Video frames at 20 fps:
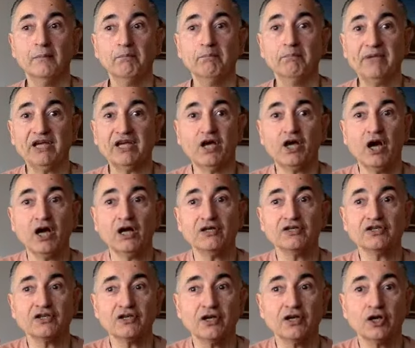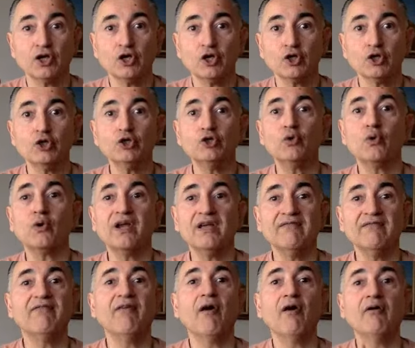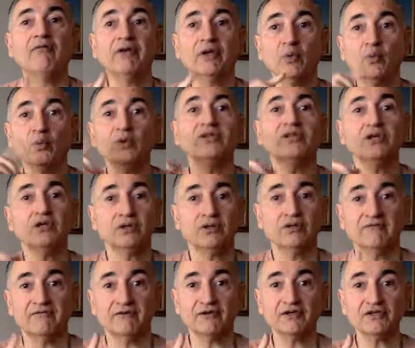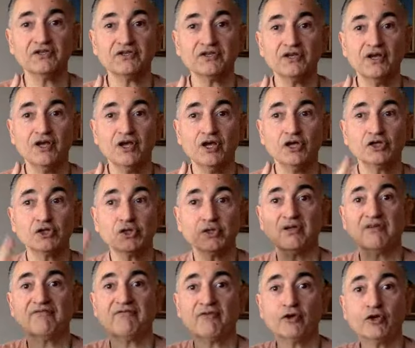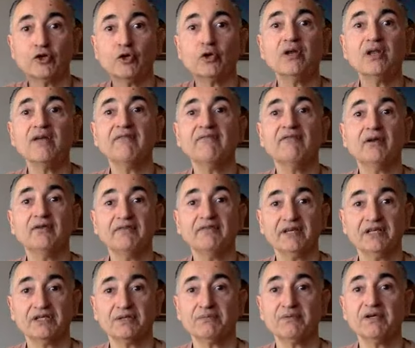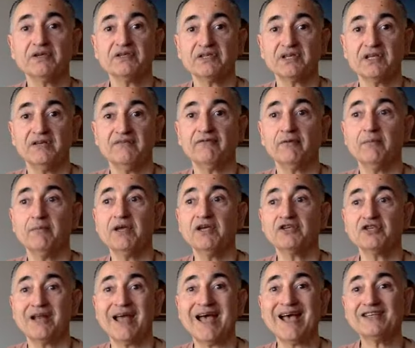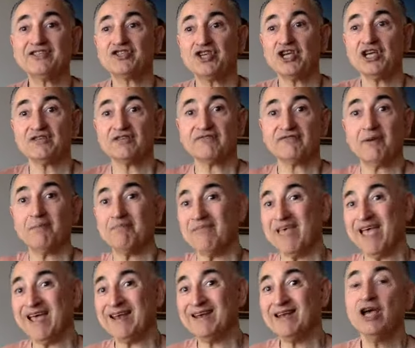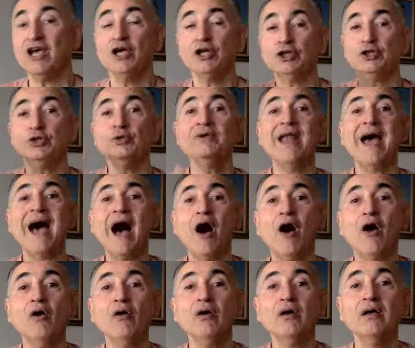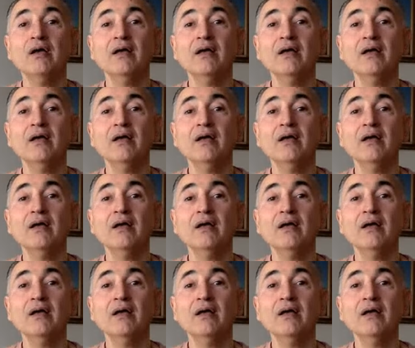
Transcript: Because you're evolving with the universe, so therefore your level of experience and information has changed from then to now,